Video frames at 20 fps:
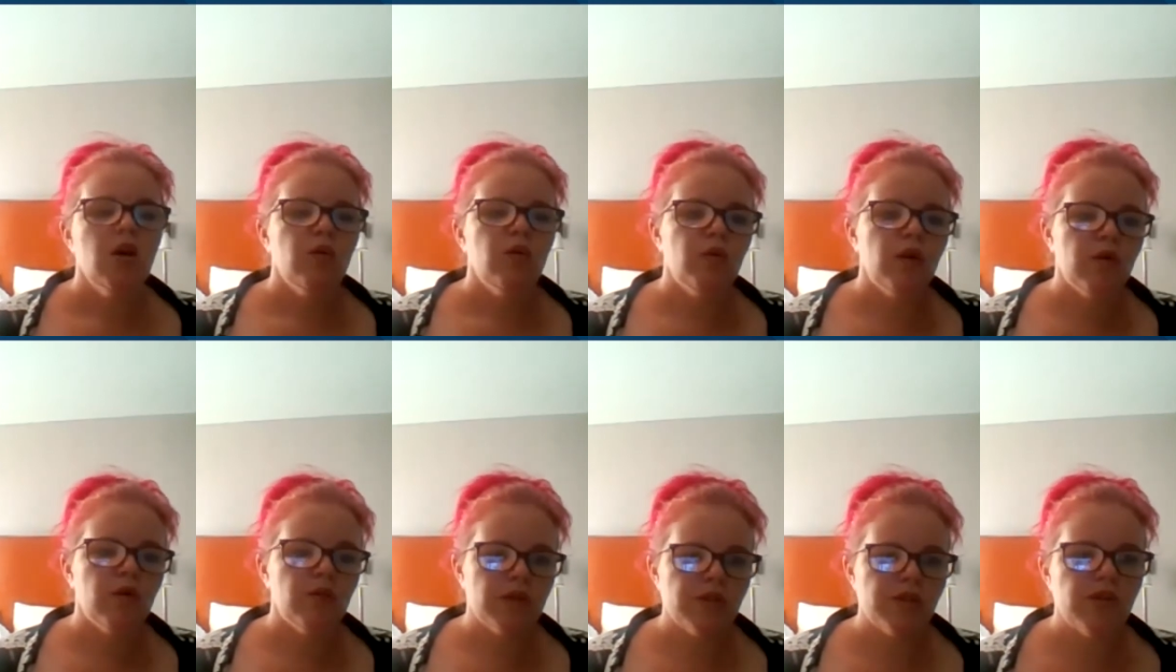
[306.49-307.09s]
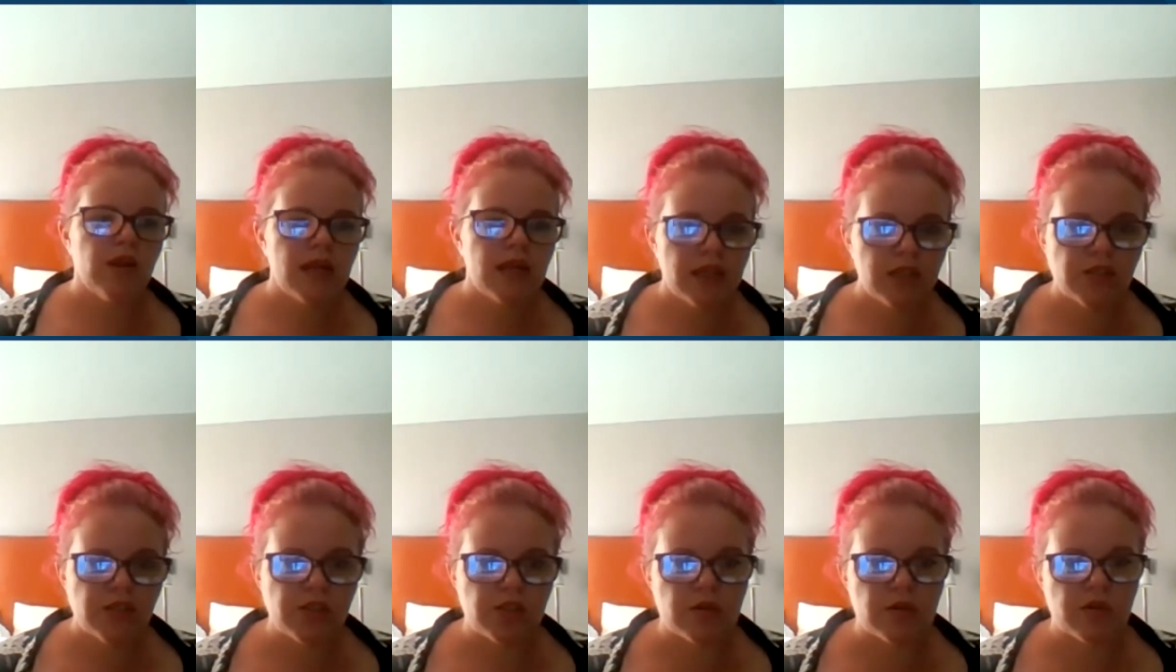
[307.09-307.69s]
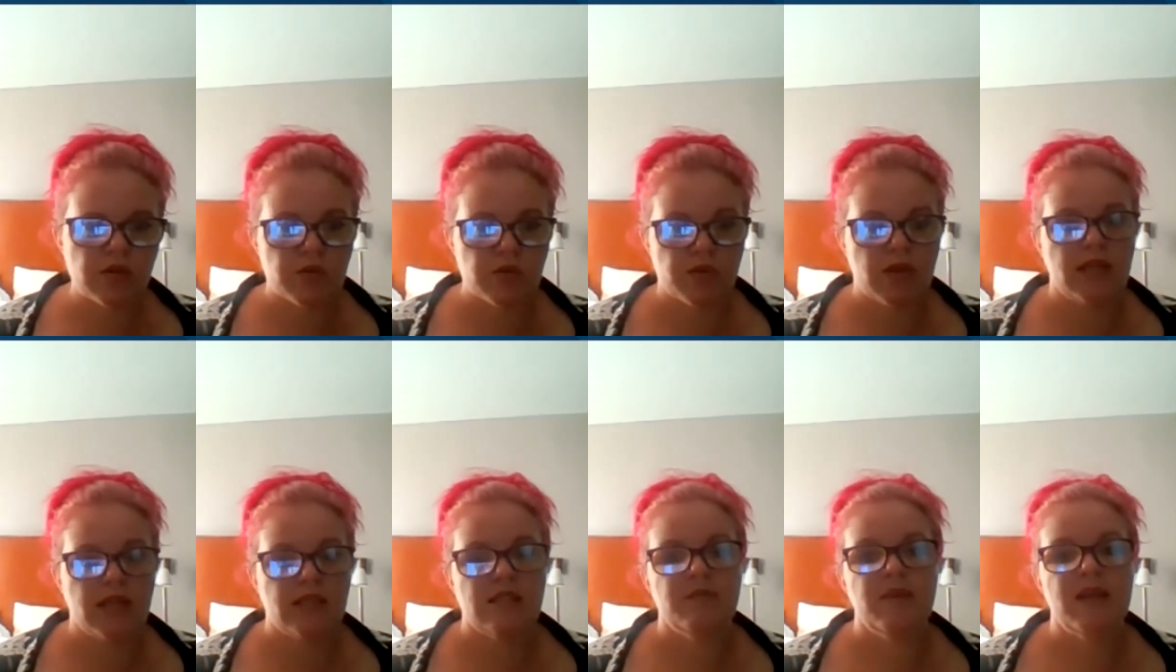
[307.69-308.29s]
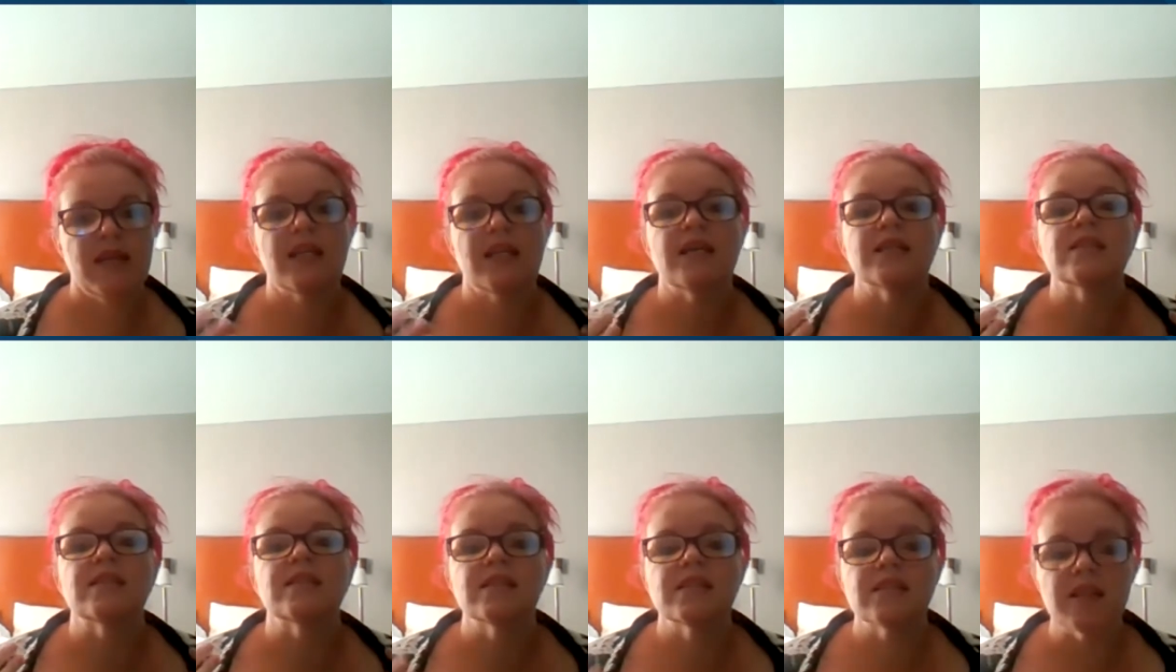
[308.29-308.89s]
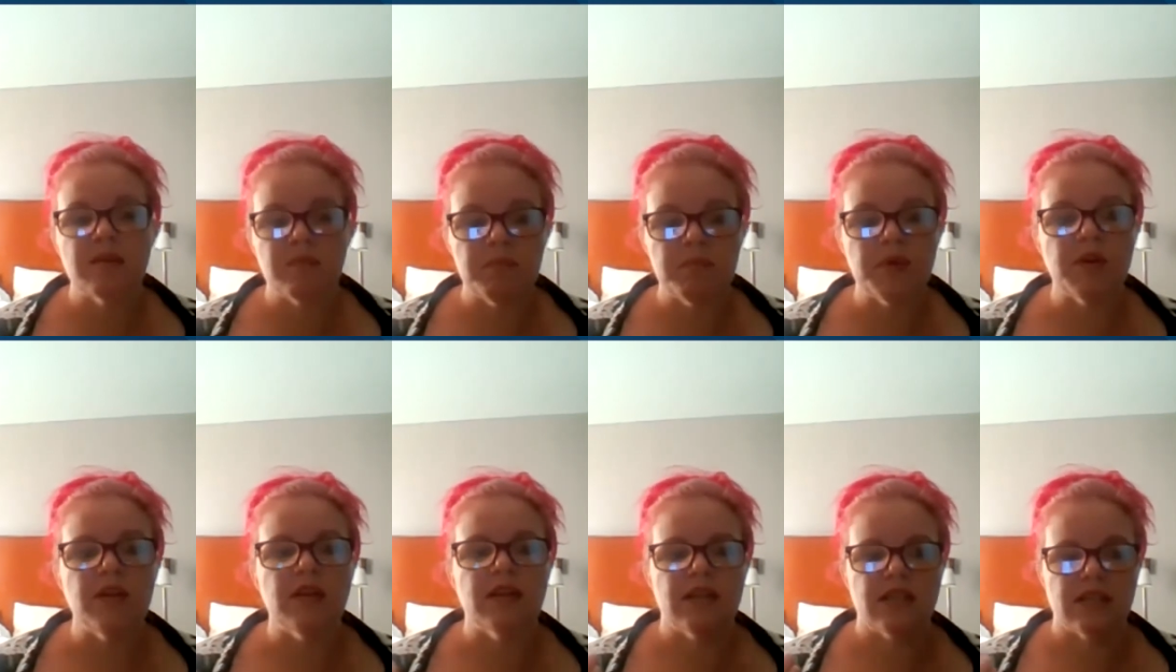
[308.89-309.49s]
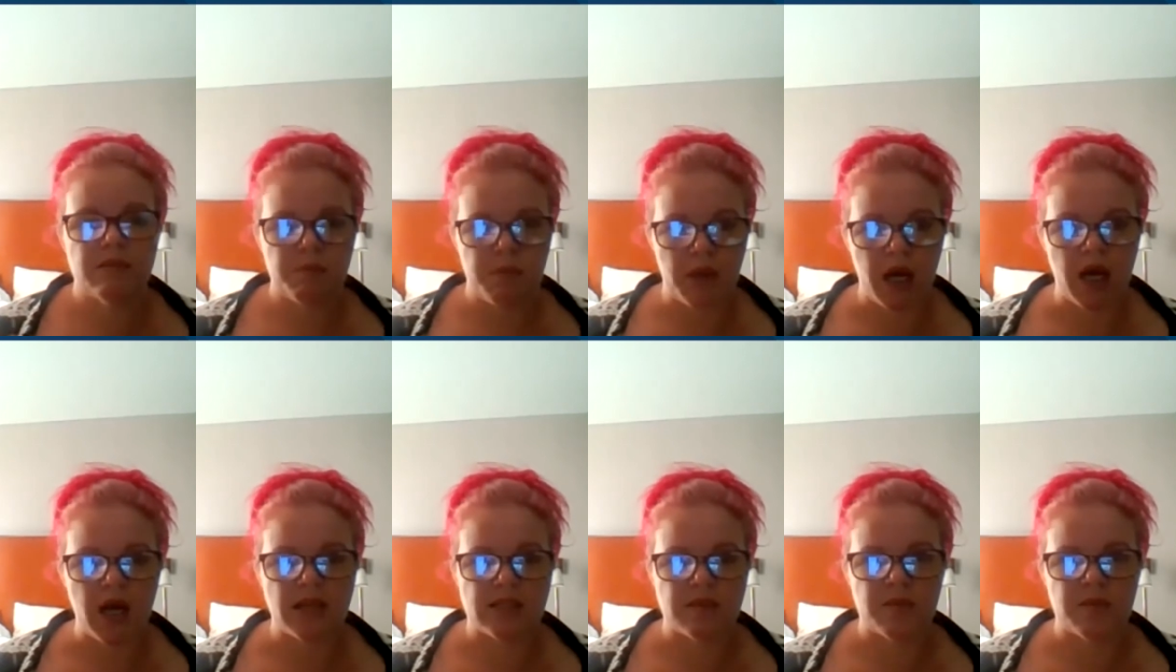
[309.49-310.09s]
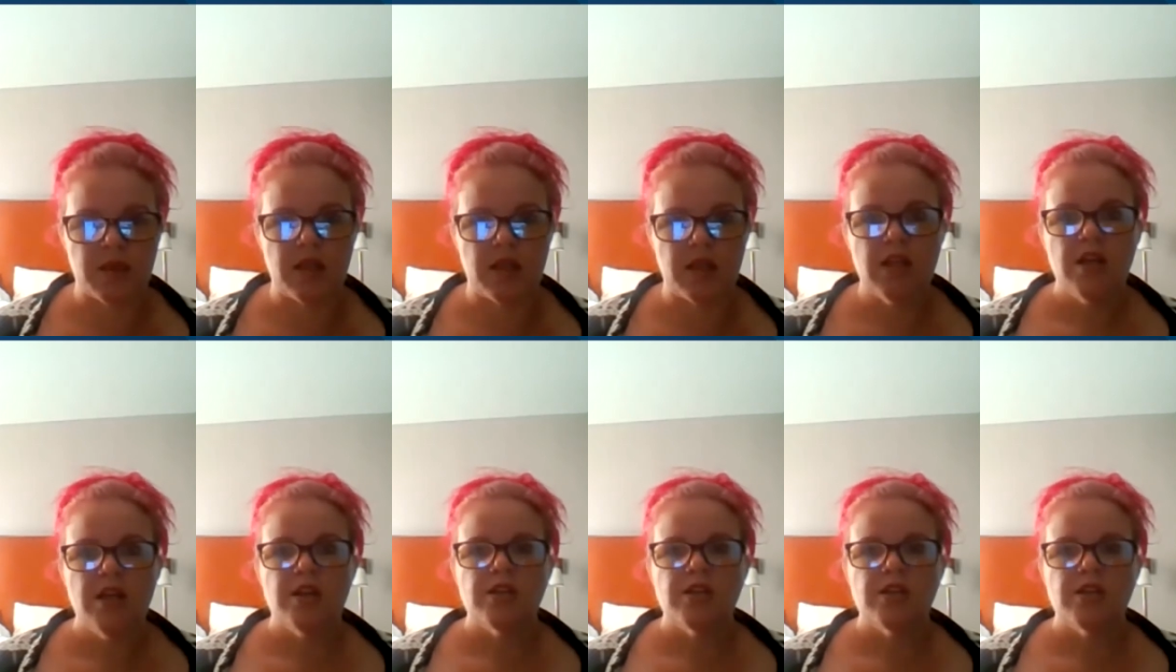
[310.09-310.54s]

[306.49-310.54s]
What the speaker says: what we're trying to do is we're trying to make it as simple as possible,